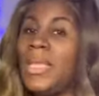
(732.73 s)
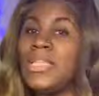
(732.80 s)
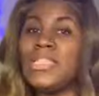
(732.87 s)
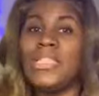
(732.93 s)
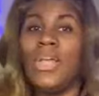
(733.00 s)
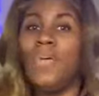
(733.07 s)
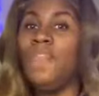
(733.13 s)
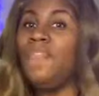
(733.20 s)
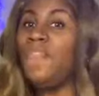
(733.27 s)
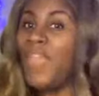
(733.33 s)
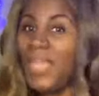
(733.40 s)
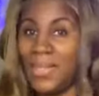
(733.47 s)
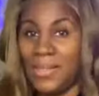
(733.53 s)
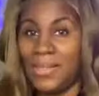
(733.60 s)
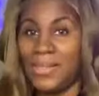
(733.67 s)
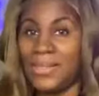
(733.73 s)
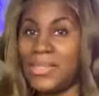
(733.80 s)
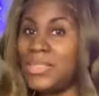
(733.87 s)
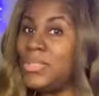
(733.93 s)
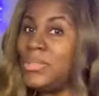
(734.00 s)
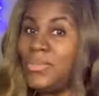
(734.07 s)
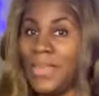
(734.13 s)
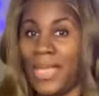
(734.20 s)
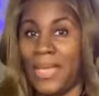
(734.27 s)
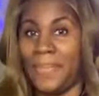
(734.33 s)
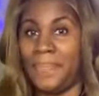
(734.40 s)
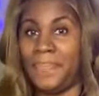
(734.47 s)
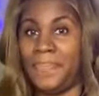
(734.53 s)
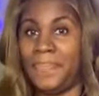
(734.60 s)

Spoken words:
It's no fee to do that.